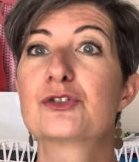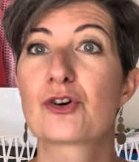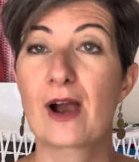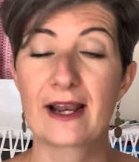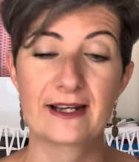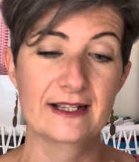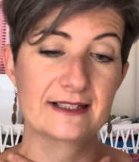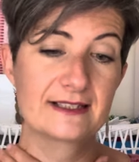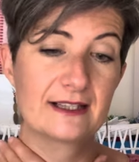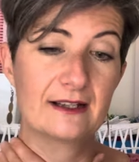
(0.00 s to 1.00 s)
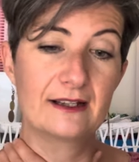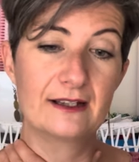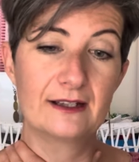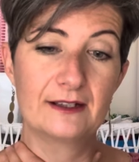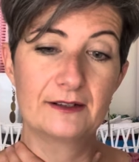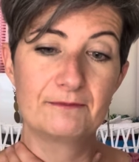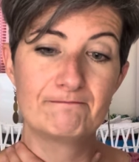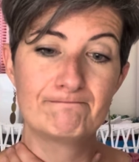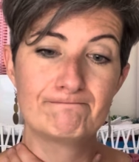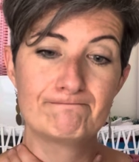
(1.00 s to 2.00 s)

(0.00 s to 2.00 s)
Johanna's um,